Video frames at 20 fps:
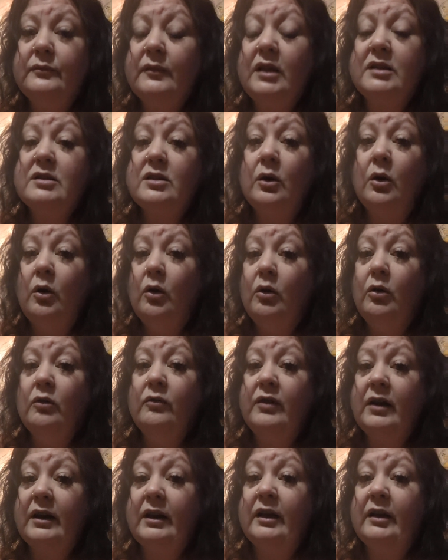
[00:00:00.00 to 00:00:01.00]
It's the whole
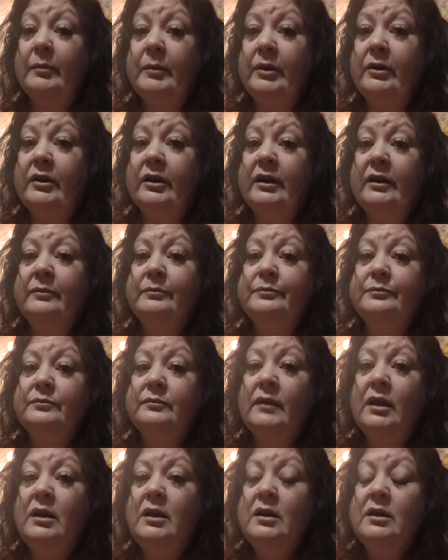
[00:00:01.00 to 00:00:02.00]
fucking community.
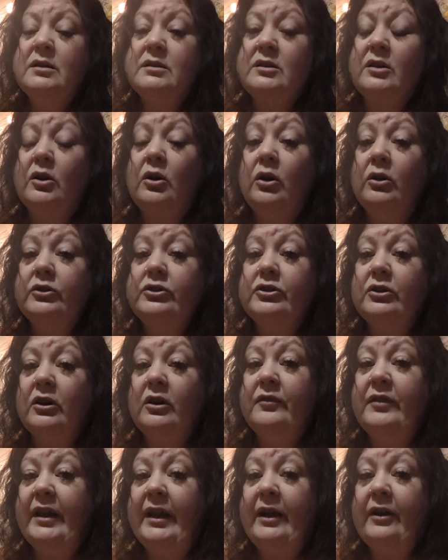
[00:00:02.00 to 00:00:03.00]
It's the culture
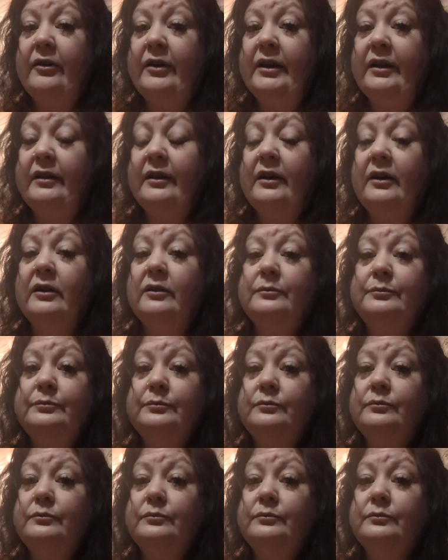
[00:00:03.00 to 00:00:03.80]
of the area there.